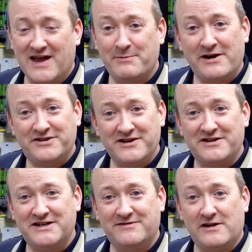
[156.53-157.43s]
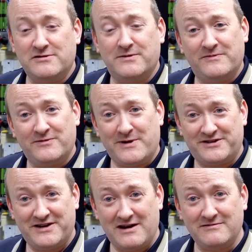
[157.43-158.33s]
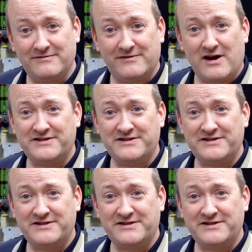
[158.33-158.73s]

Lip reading: And when I started following them for myself,